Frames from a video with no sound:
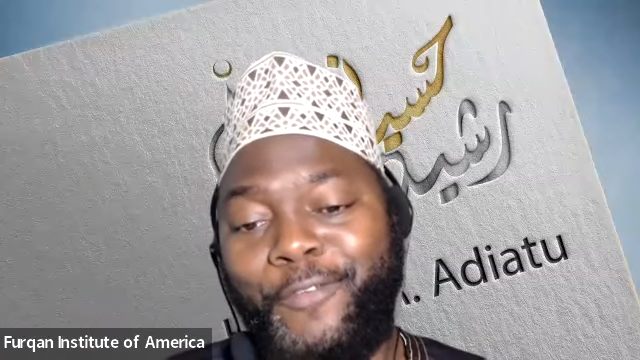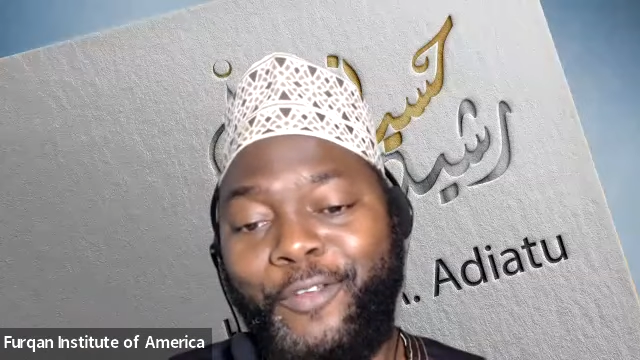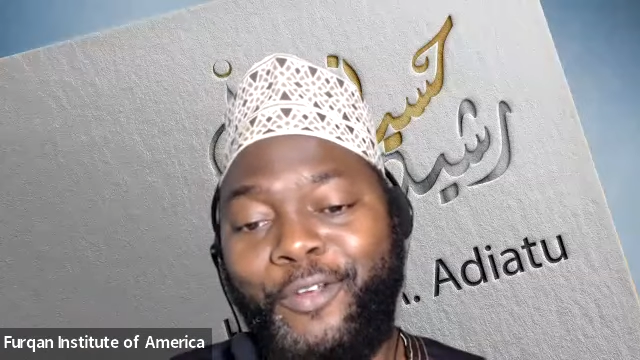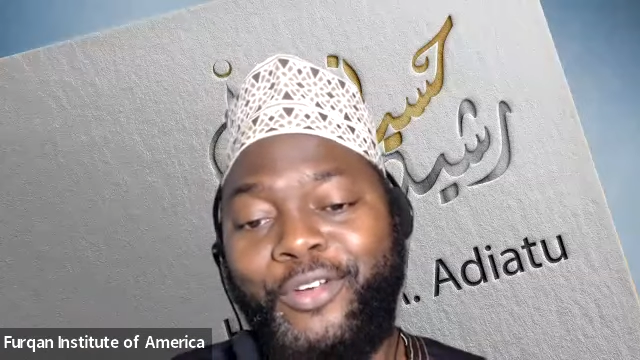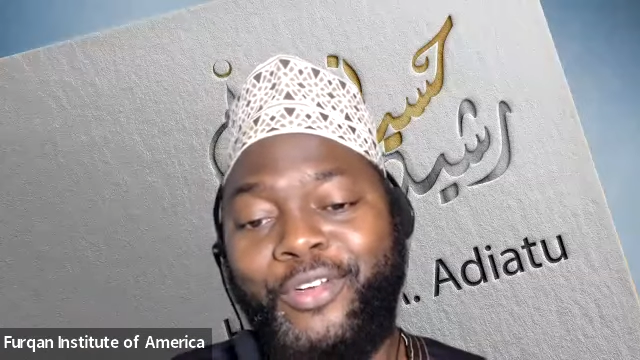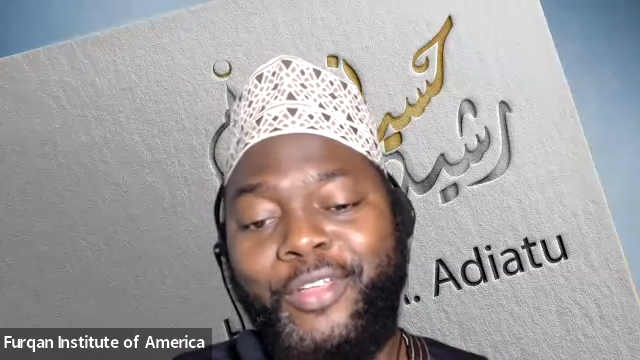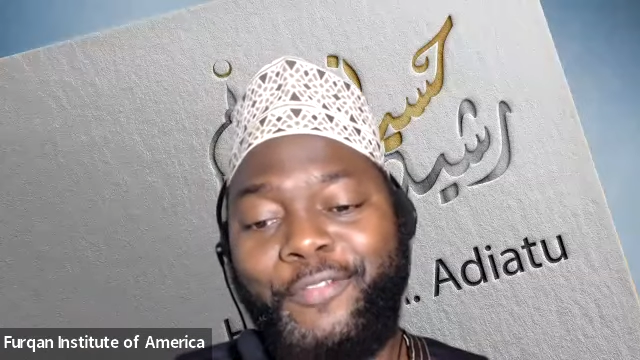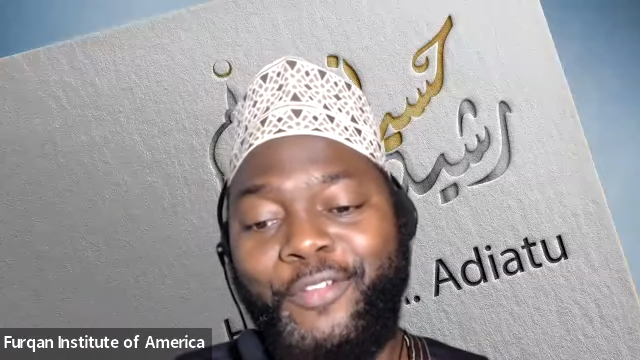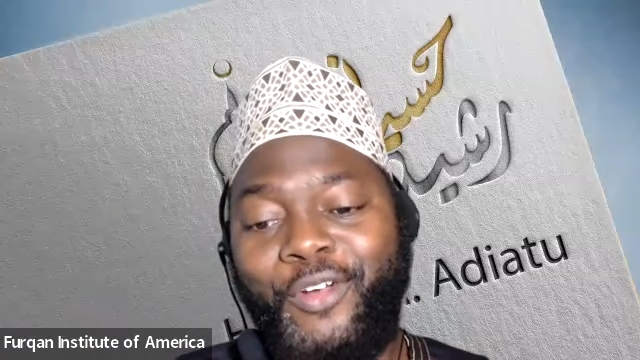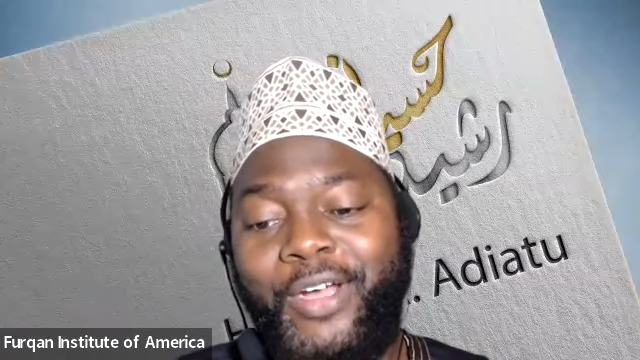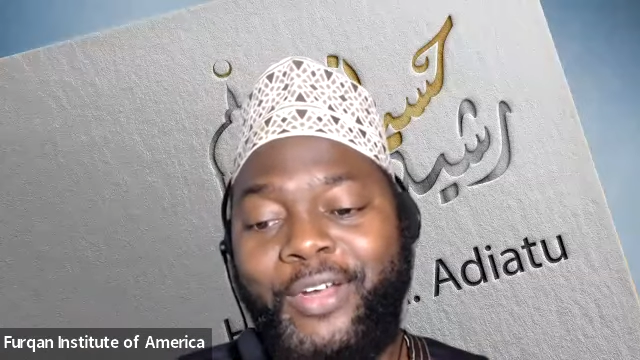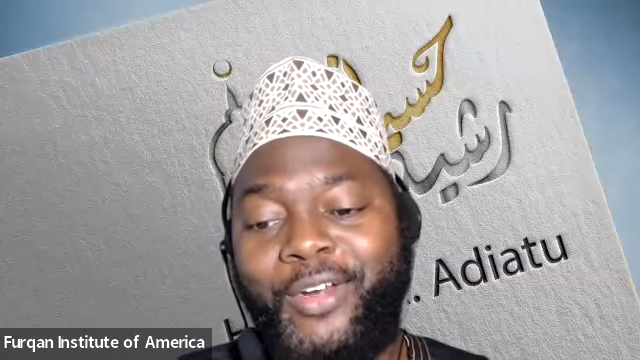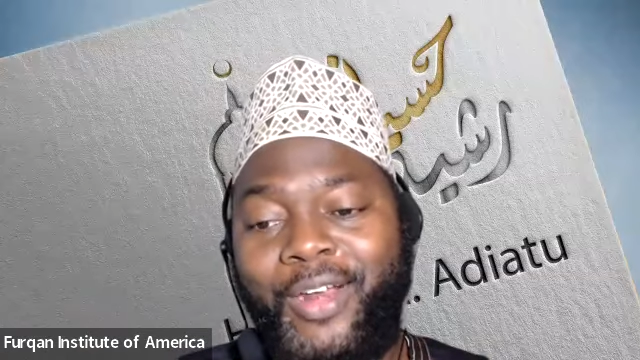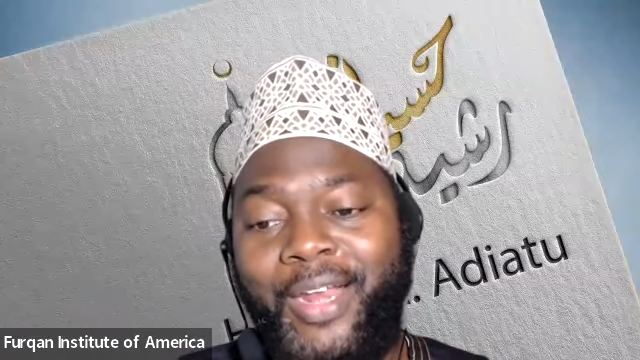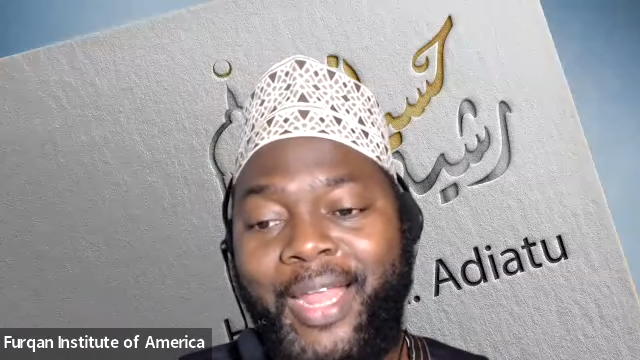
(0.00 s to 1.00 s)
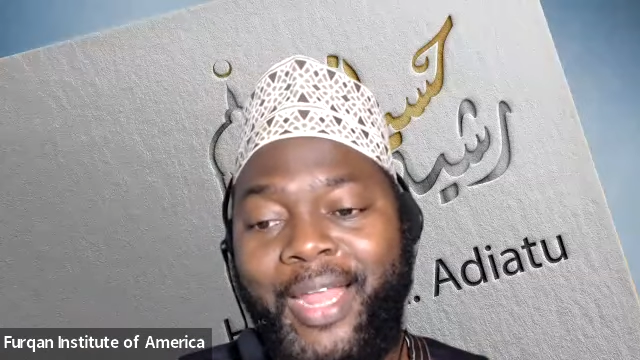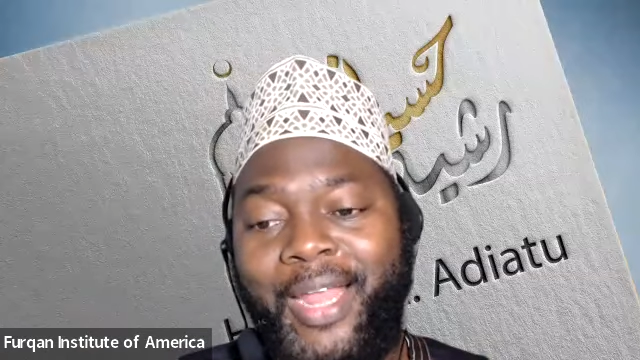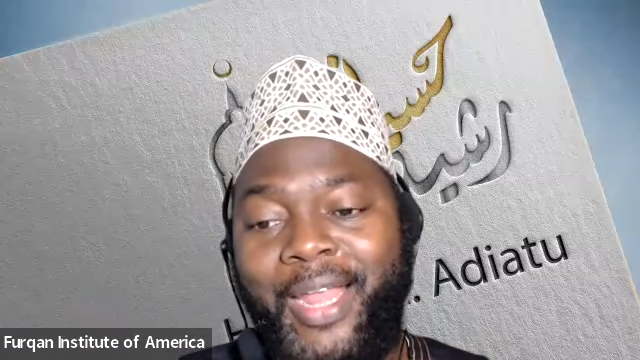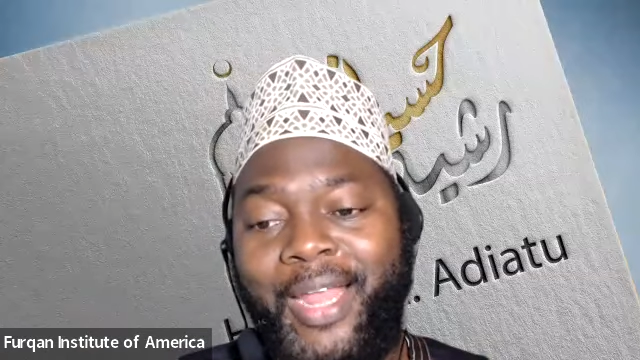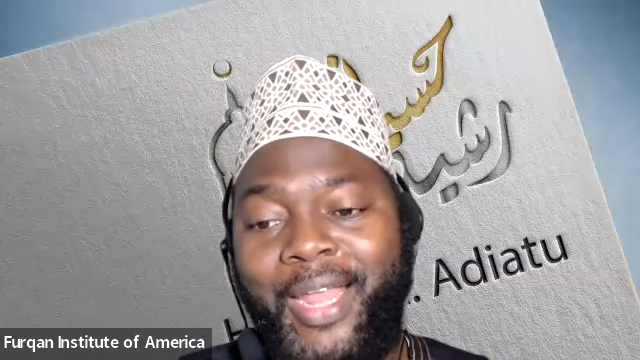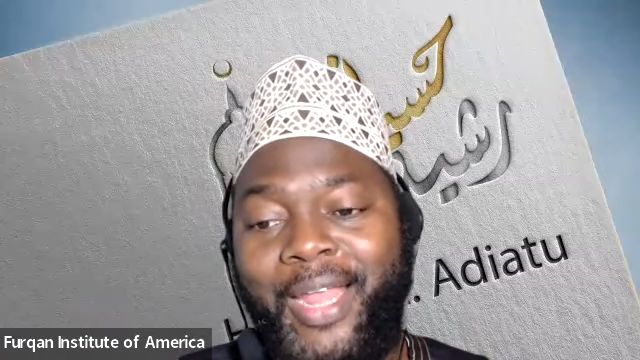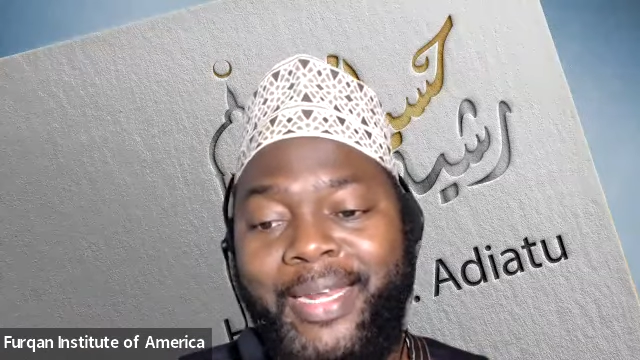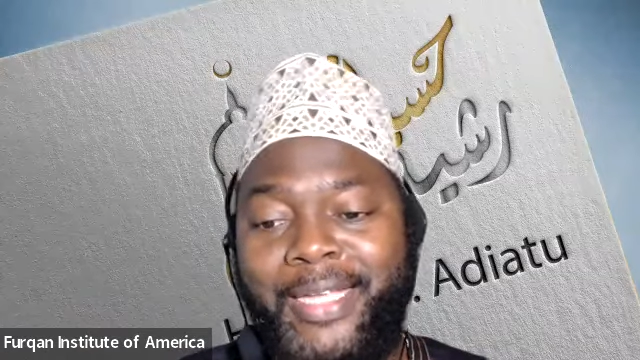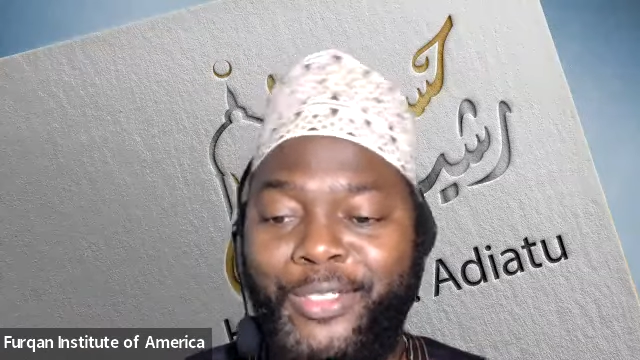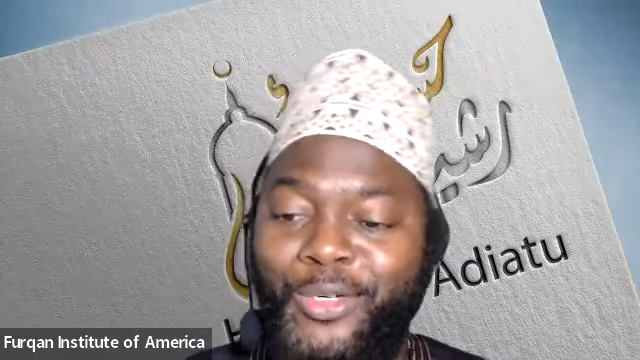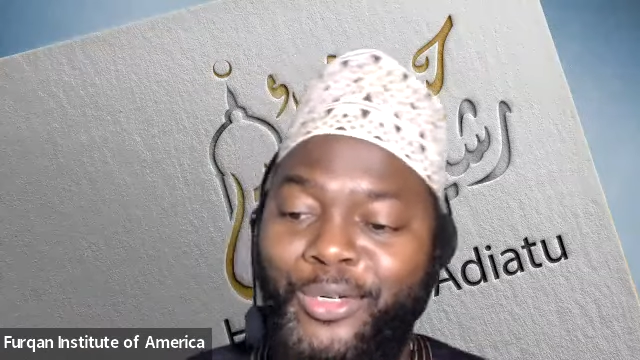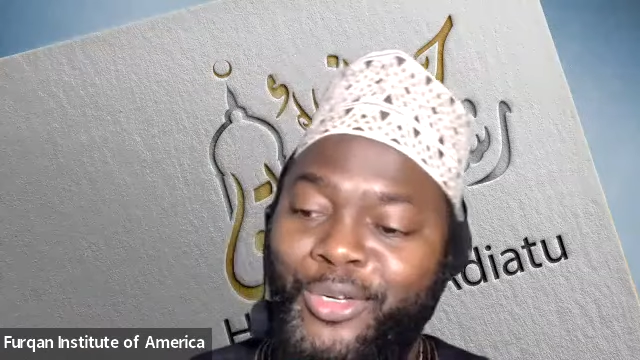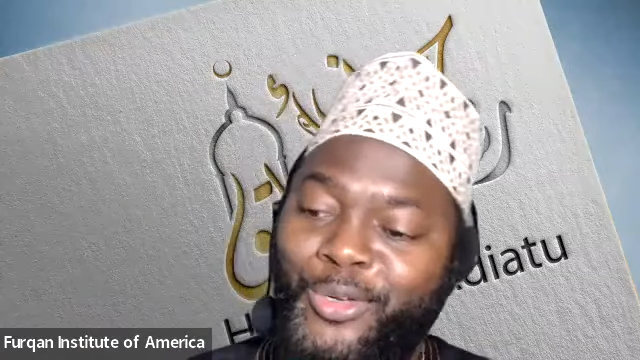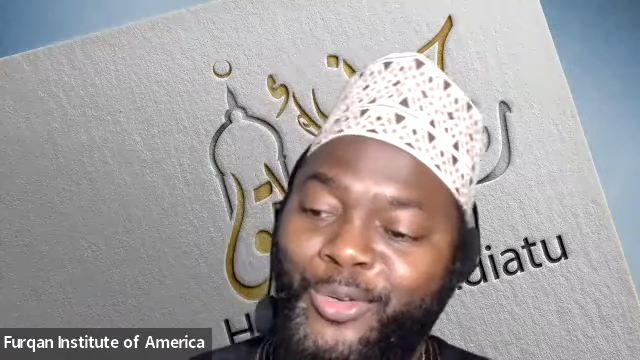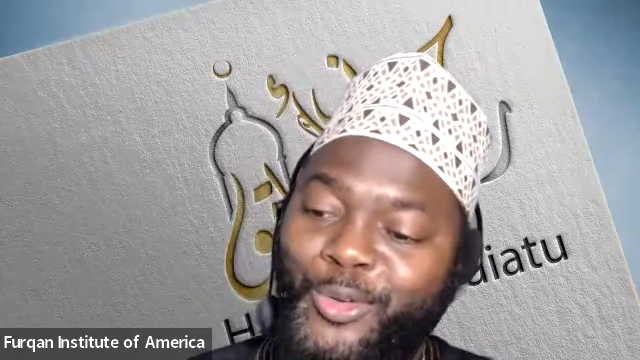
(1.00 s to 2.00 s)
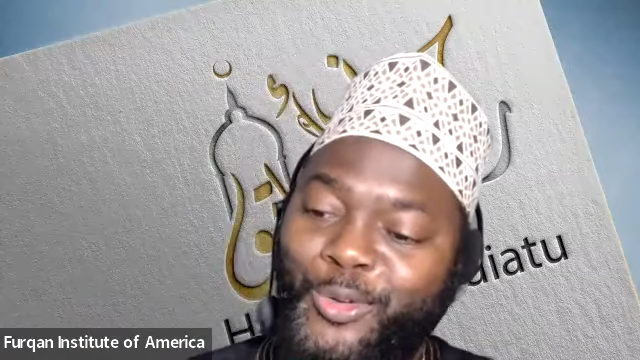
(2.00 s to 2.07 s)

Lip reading: you are not like that, you know,